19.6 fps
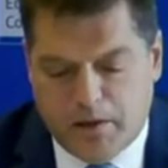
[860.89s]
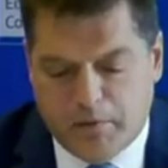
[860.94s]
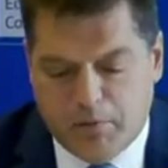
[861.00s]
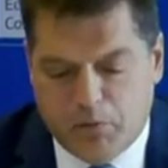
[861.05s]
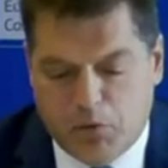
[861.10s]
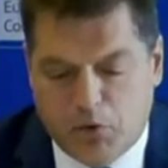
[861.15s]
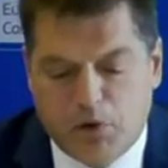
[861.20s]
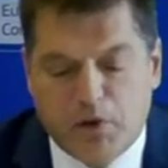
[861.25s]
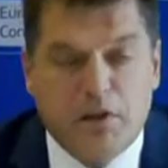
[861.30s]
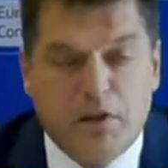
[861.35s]

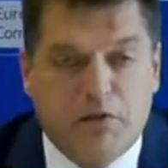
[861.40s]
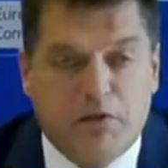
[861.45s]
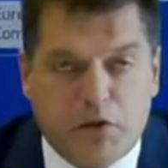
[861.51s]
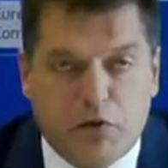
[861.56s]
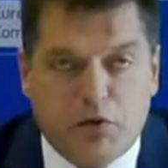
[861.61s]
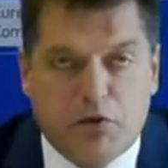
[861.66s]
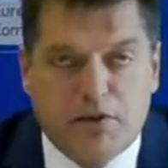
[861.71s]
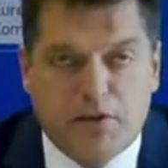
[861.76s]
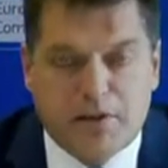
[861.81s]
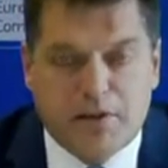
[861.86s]
More
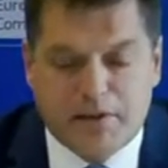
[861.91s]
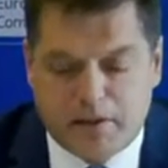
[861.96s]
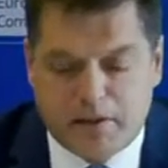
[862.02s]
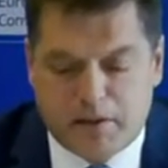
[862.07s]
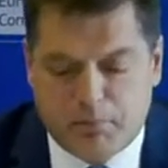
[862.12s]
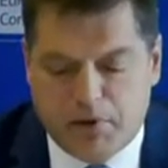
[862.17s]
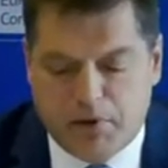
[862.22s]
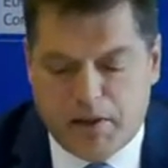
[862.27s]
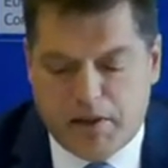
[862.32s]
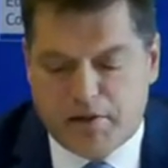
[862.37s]
individuals are
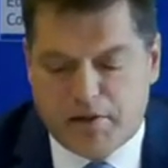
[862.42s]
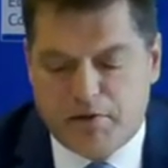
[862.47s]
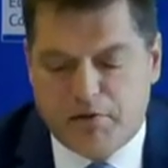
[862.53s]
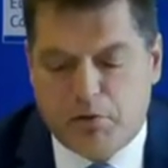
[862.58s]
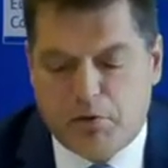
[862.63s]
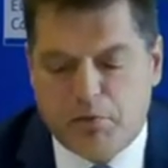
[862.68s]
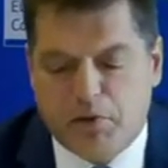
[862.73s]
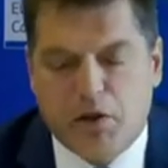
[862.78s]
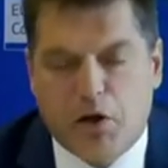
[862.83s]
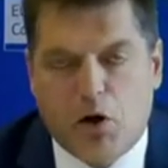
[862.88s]
displaced
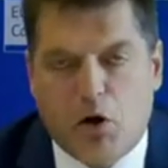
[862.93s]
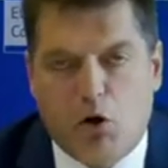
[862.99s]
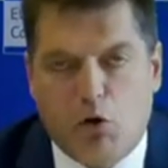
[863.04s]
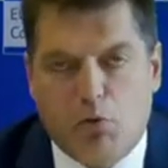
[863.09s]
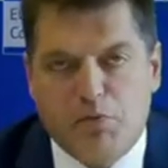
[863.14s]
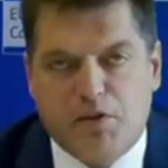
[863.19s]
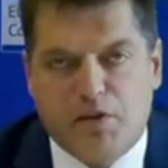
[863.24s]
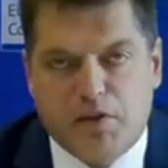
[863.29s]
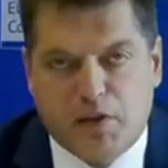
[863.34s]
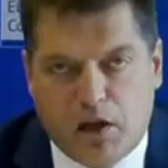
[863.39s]
from their
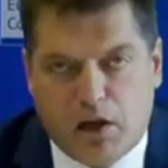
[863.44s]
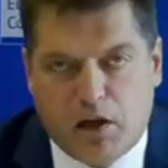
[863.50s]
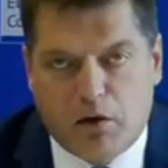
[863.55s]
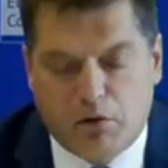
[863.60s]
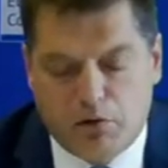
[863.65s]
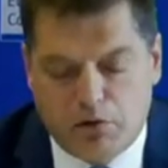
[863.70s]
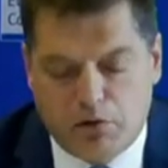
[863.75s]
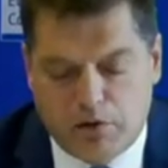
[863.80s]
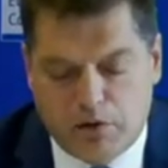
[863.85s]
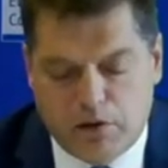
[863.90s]
homes now
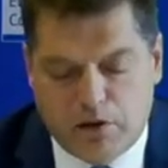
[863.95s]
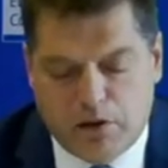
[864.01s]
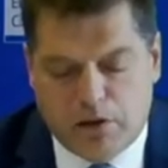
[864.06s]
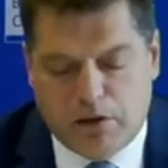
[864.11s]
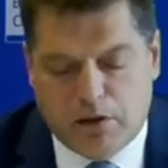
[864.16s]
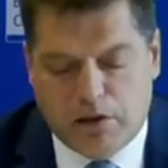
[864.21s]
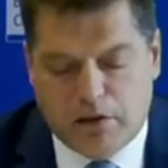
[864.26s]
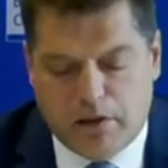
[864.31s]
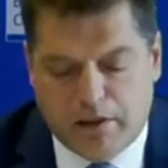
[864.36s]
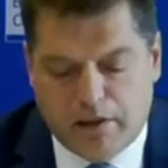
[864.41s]

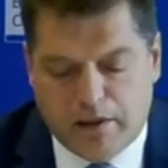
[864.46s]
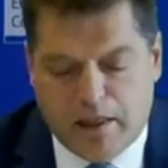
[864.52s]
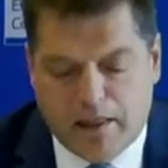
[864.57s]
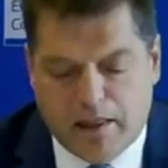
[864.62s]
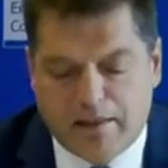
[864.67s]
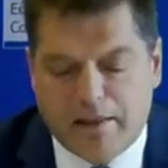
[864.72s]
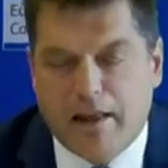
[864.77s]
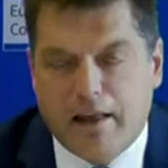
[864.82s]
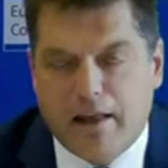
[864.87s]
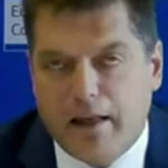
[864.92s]
than at
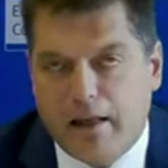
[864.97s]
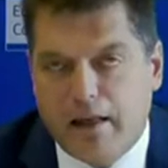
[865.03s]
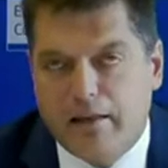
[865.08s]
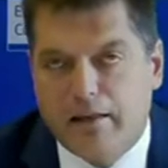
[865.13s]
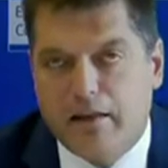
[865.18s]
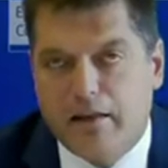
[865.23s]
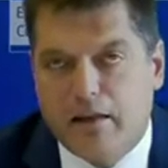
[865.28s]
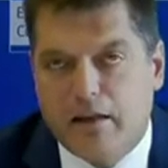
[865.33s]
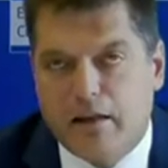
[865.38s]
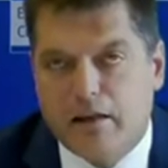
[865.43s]

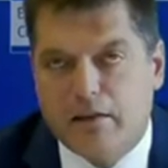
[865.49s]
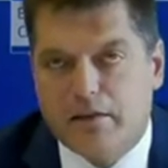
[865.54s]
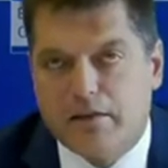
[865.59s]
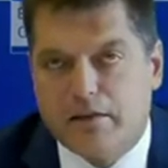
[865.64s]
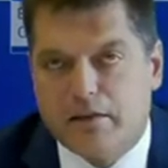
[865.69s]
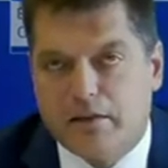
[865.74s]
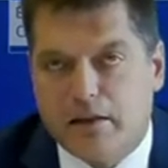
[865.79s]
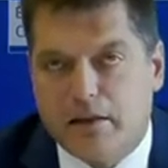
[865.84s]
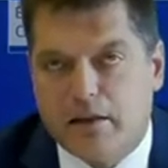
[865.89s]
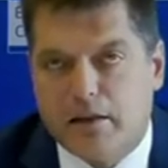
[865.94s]
any other
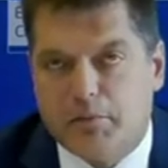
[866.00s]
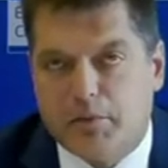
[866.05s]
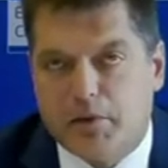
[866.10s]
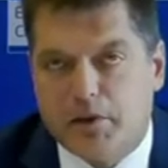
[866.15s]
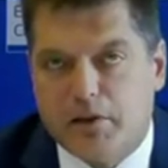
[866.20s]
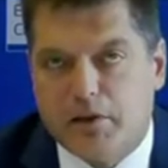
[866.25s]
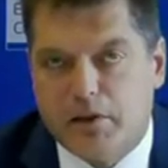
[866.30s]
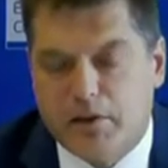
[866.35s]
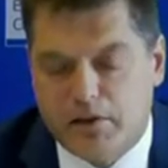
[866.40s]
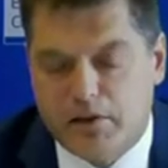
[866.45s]
time
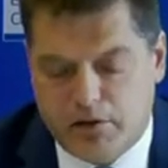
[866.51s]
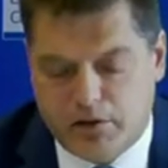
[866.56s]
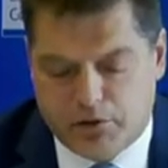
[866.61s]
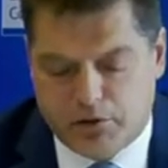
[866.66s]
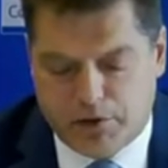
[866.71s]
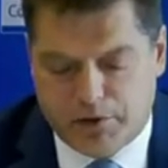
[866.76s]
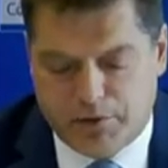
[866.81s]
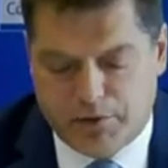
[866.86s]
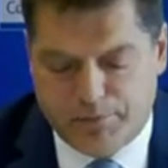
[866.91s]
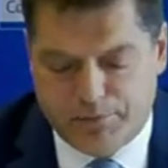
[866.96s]
in history.
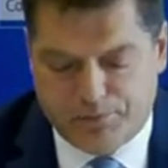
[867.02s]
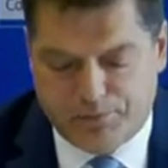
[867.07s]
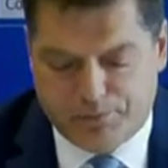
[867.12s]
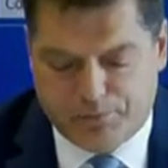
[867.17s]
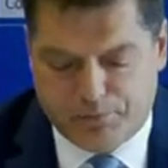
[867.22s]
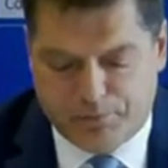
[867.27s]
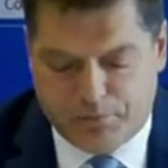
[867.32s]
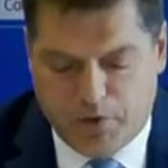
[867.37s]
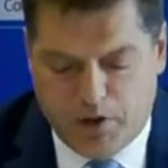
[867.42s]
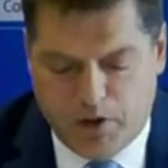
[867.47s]

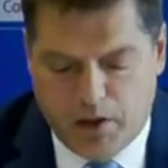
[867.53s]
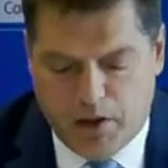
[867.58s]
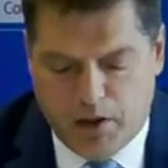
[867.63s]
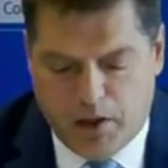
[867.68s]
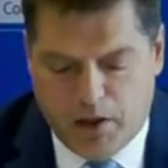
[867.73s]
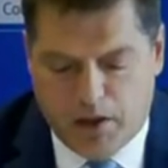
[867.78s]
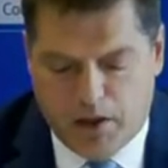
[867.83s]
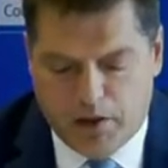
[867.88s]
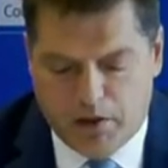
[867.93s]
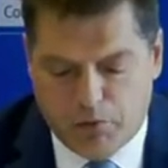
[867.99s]

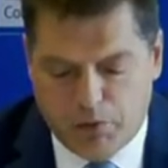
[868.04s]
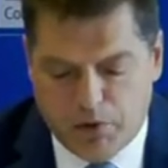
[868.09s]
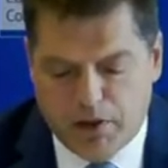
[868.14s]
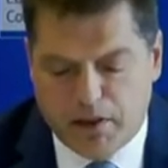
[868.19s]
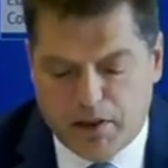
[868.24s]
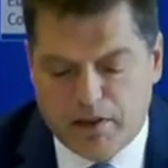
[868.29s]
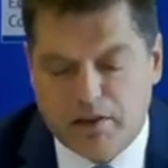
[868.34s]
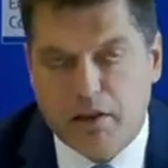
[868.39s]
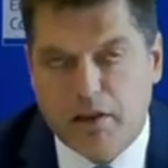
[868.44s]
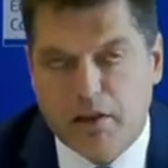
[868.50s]
And we
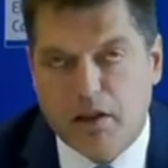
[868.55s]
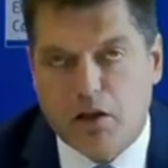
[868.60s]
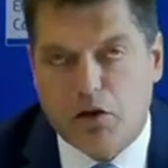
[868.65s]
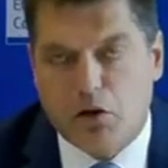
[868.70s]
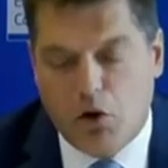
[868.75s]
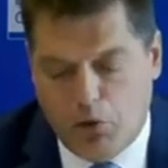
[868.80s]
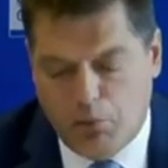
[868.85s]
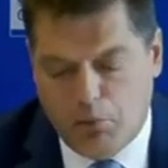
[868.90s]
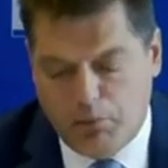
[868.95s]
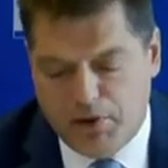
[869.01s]
are seeing a
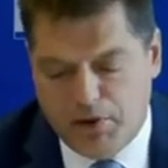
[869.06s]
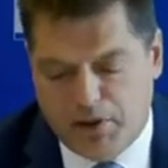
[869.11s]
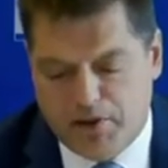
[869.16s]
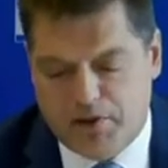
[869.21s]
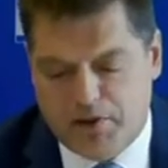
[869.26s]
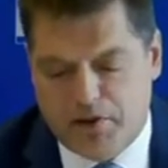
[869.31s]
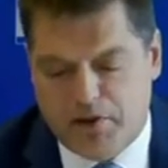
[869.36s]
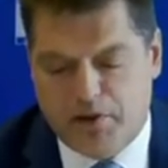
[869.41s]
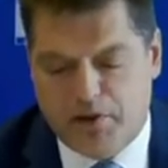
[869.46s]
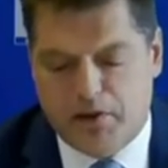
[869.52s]

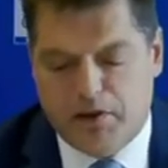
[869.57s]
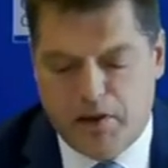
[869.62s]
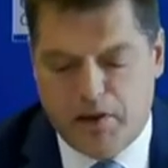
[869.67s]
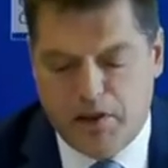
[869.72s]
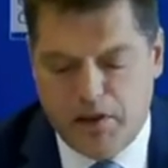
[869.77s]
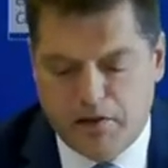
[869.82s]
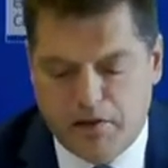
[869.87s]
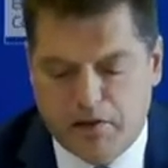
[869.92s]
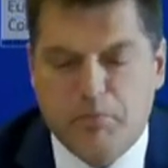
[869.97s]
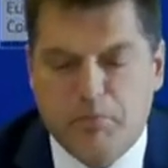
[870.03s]
complex
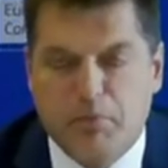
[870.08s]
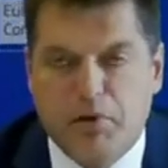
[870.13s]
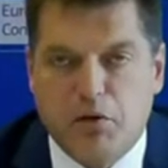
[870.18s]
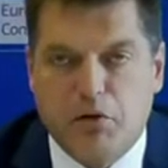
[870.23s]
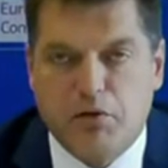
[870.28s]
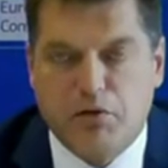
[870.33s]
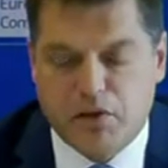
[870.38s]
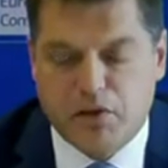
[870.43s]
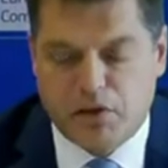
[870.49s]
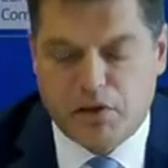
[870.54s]
interplay
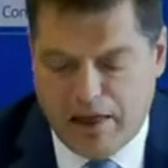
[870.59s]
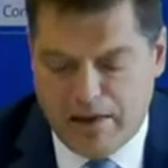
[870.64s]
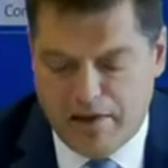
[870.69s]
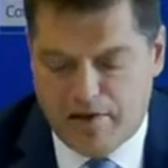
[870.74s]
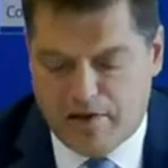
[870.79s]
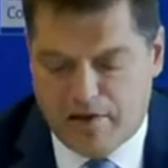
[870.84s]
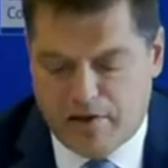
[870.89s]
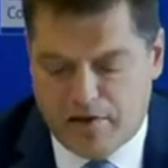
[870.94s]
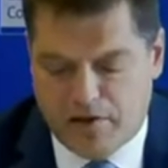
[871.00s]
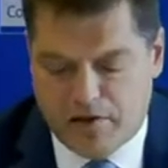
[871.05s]
of
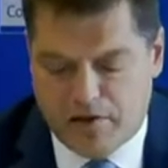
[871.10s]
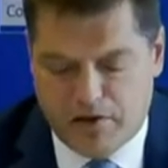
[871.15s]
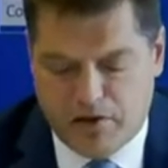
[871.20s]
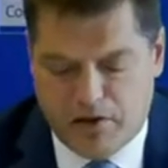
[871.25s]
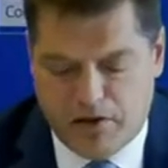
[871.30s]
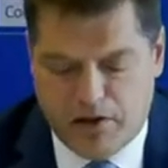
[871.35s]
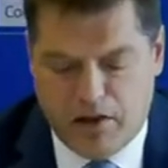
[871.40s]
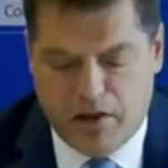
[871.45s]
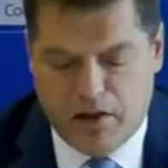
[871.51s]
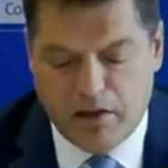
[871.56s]
crises
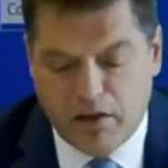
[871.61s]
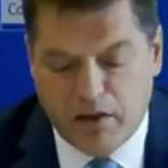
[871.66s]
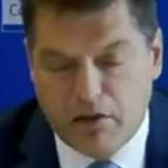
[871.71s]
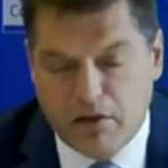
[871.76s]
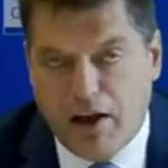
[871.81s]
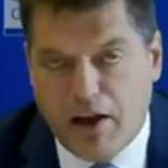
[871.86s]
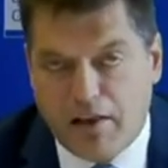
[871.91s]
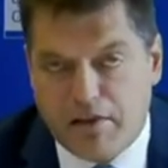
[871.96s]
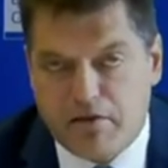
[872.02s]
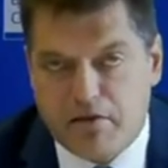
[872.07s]
and
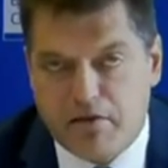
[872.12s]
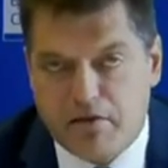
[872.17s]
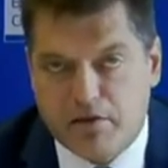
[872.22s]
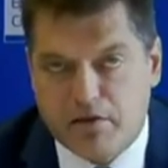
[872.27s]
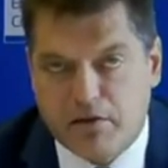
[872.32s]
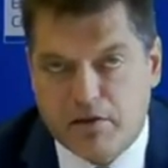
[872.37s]
threats